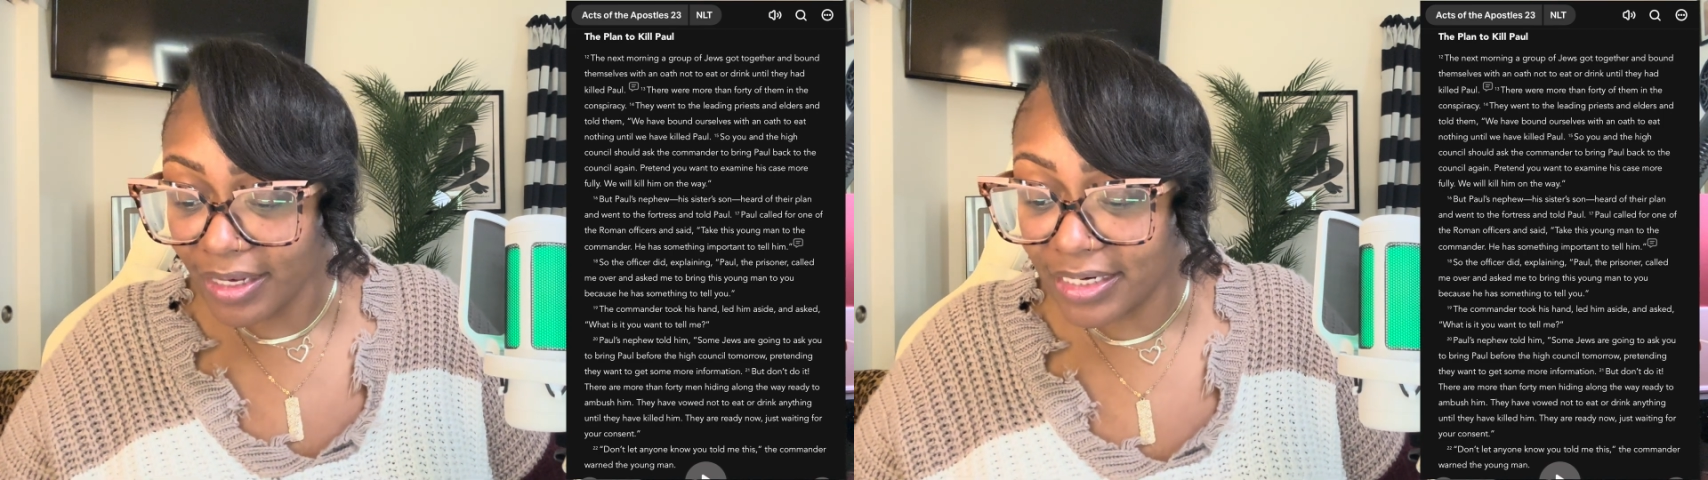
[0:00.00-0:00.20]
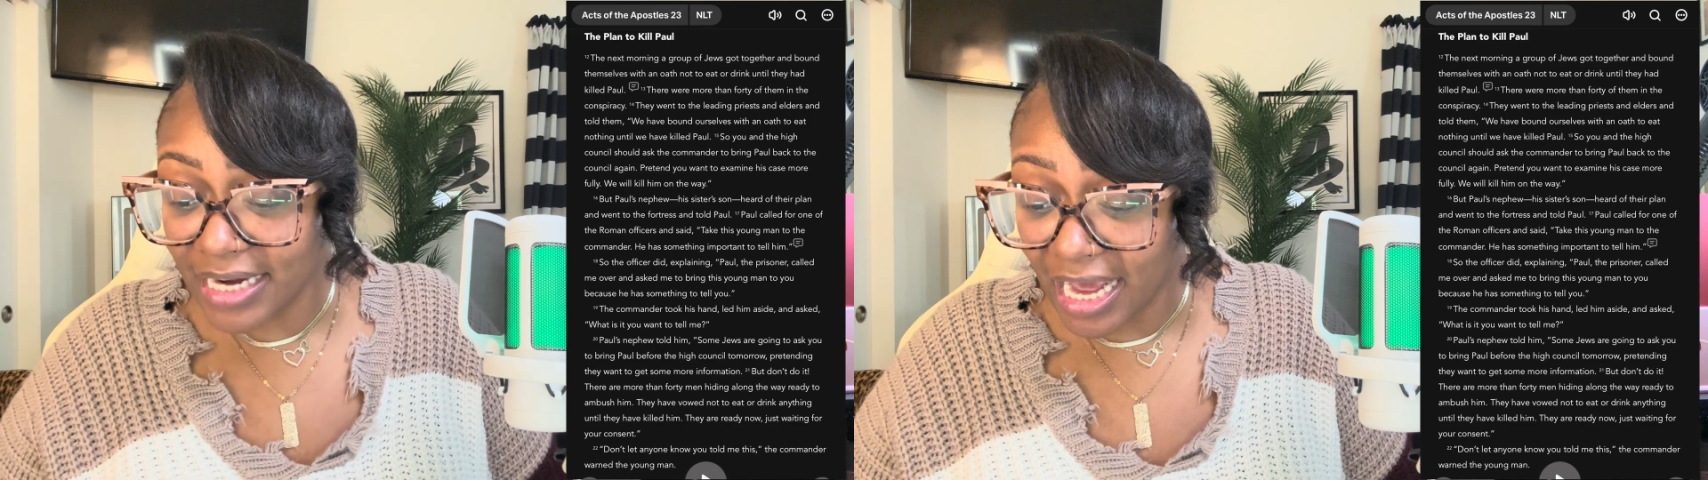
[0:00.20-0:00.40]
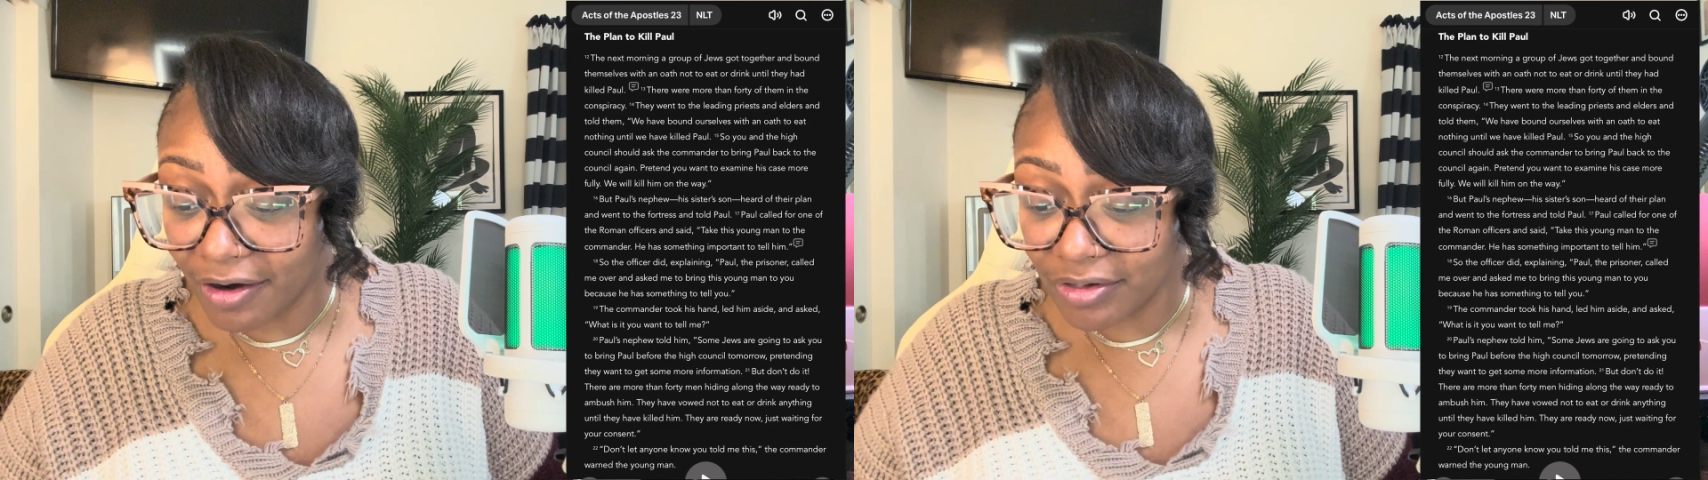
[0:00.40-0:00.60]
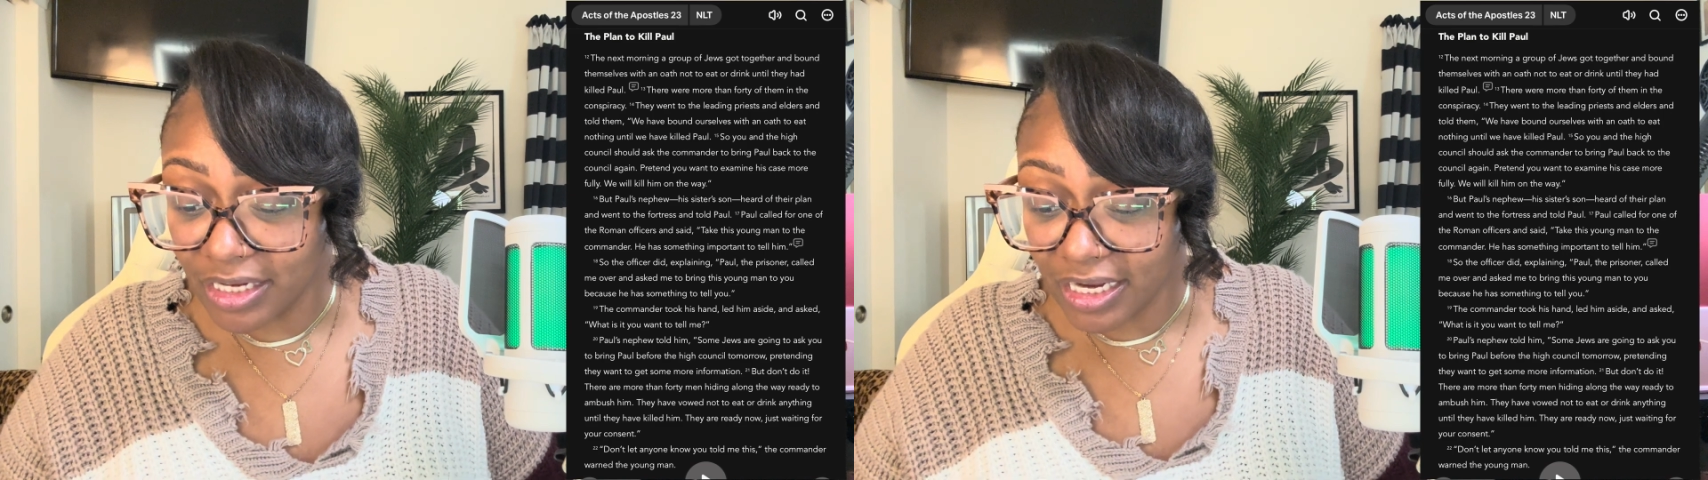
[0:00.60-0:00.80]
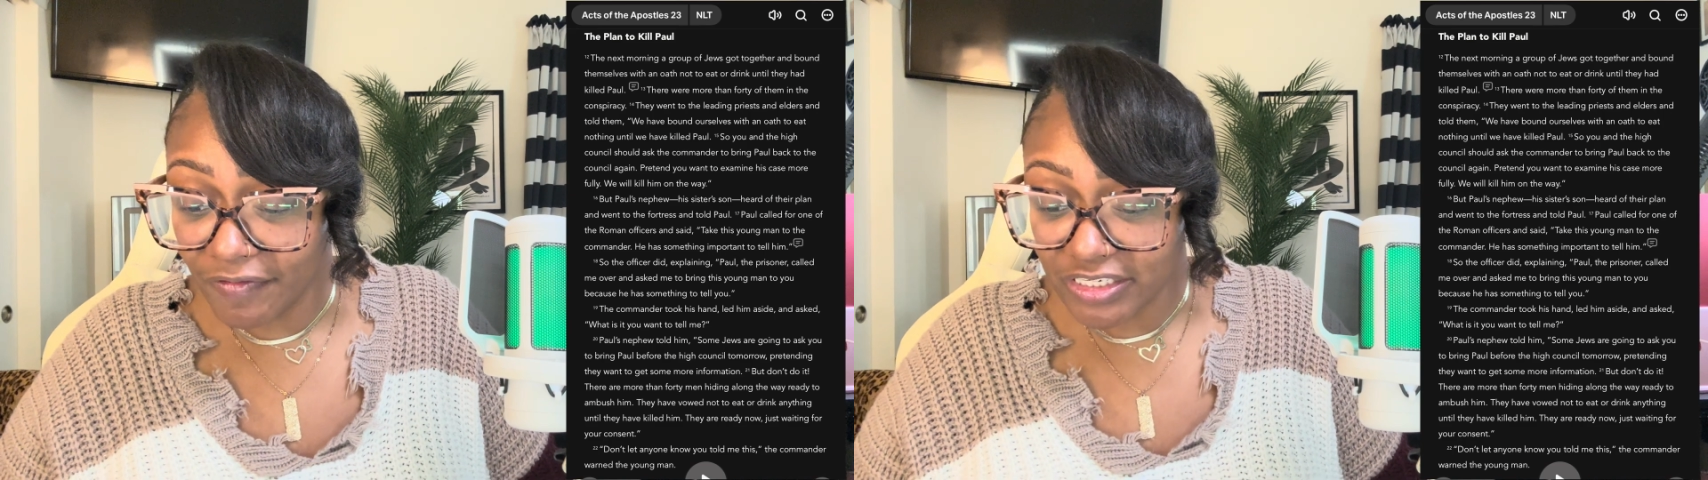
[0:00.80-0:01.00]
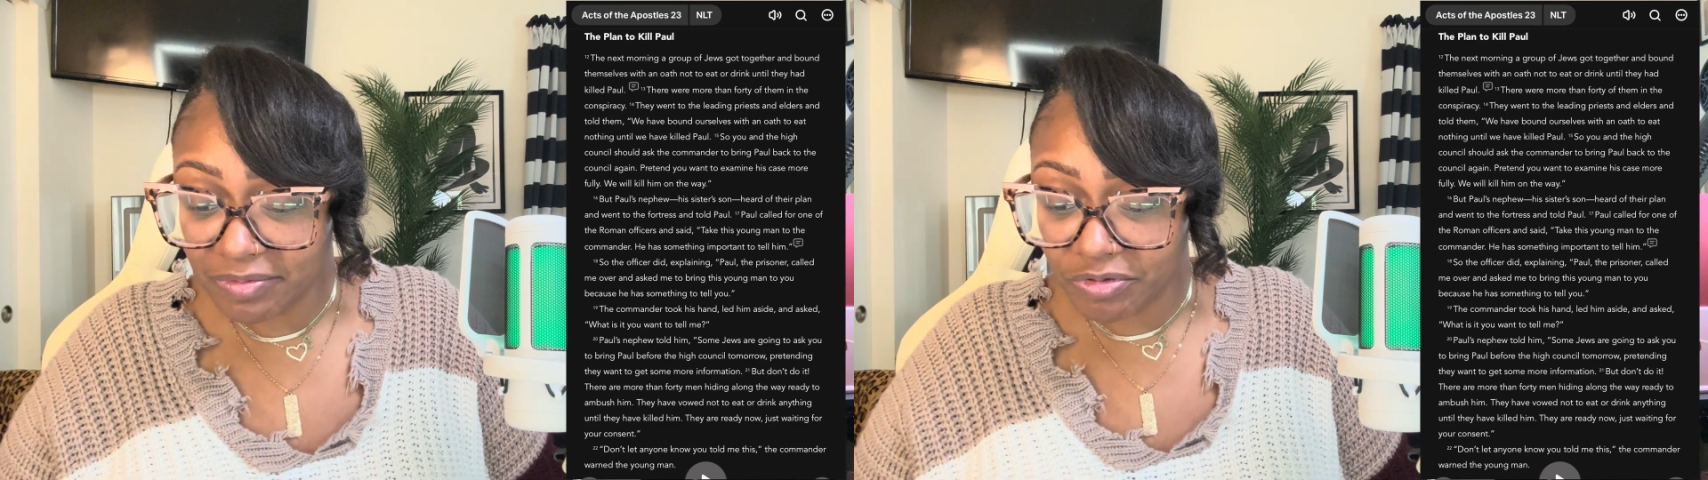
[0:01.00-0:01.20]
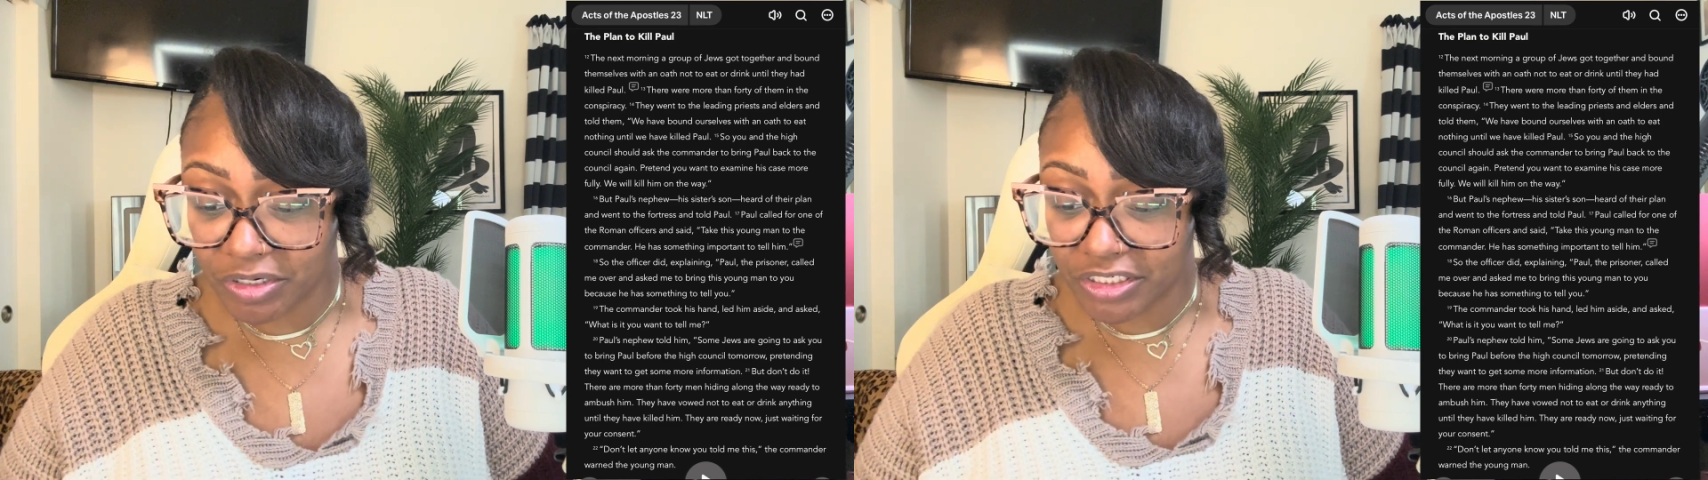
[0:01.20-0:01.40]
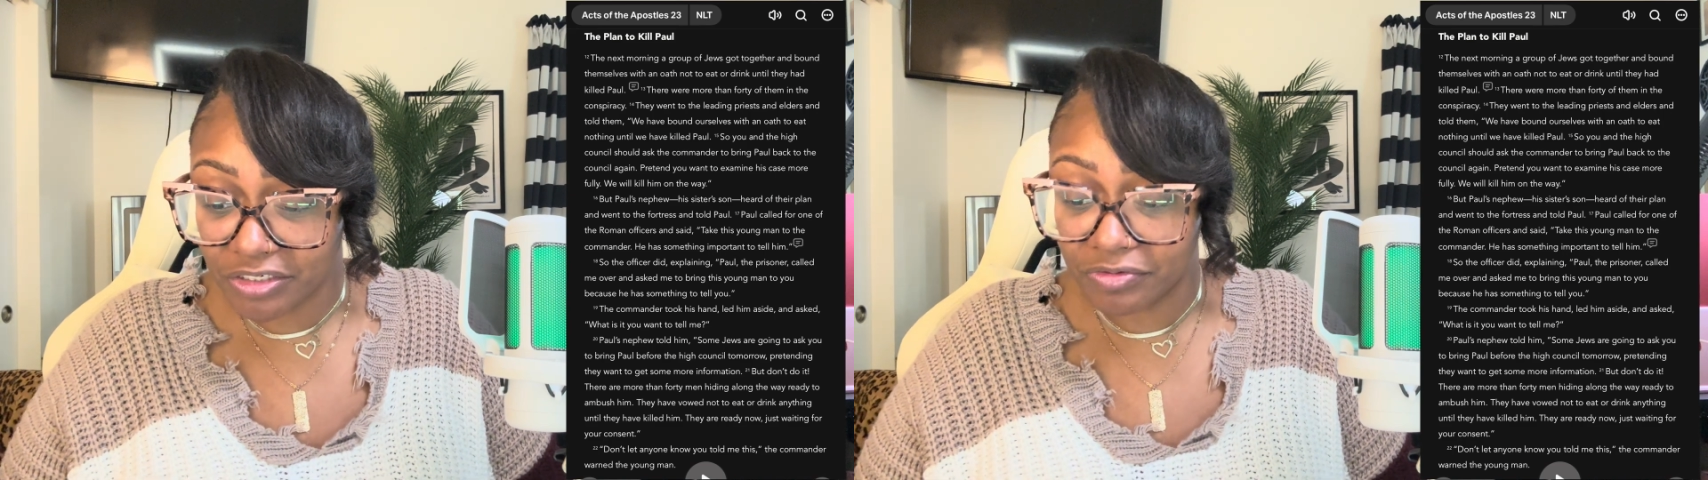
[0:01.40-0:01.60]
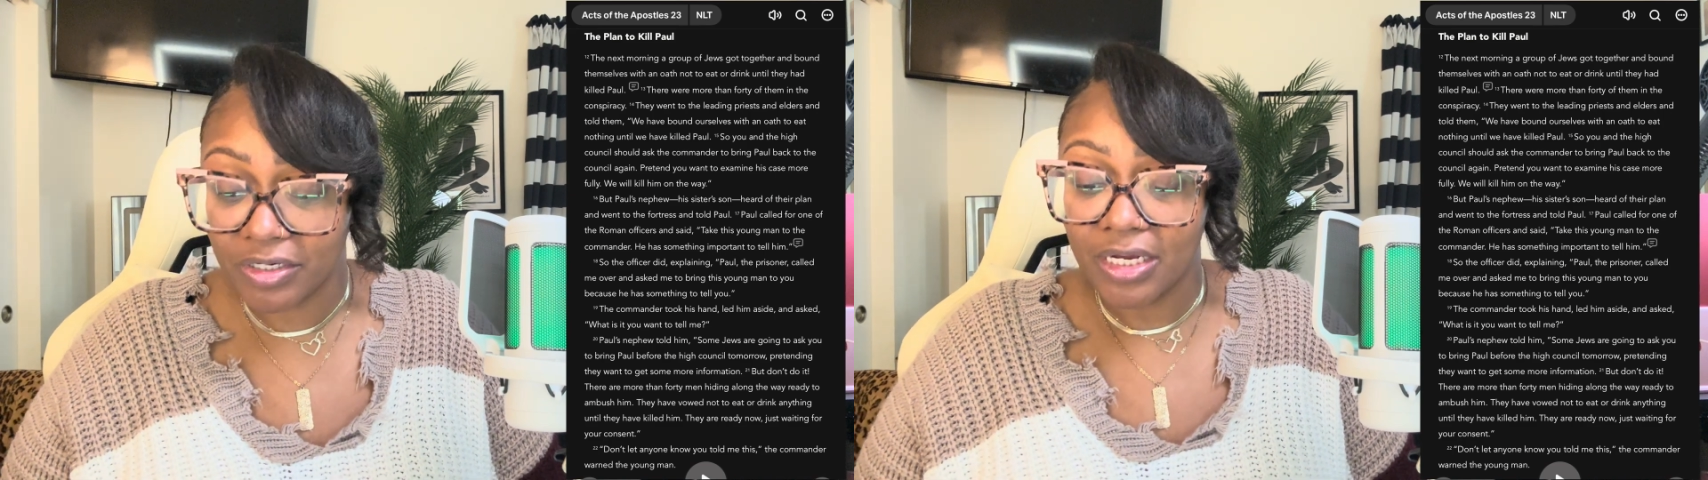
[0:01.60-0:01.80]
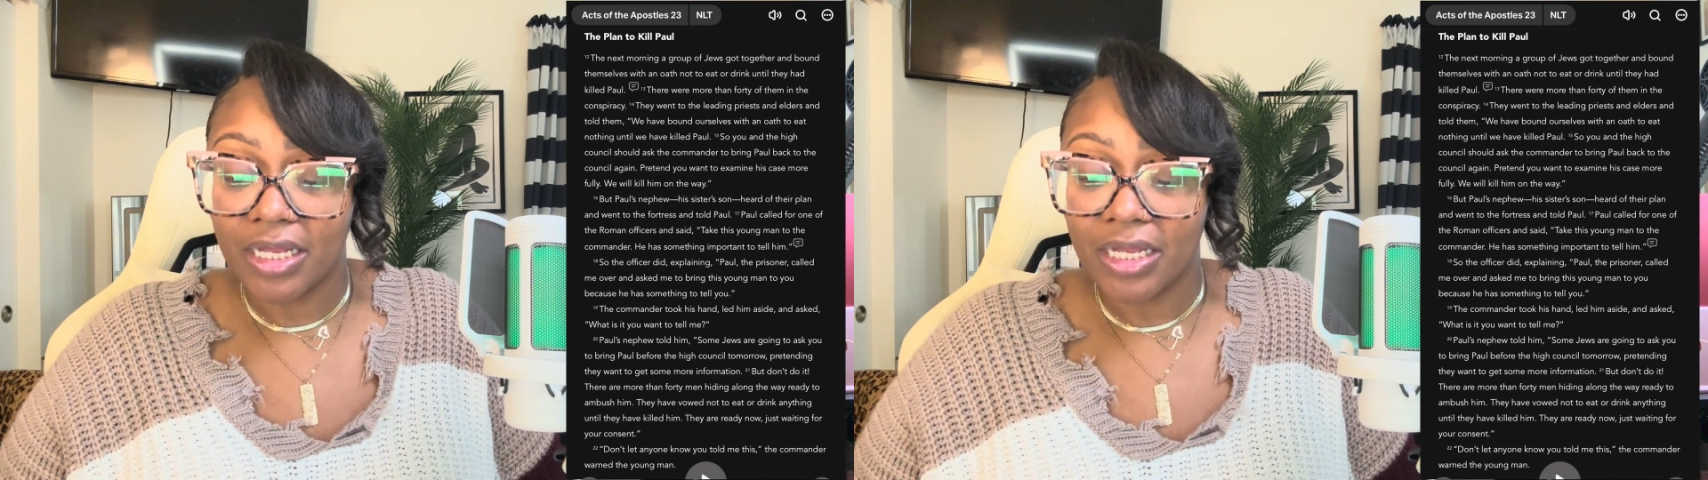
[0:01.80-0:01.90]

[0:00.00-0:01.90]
Now, look at verse number 22.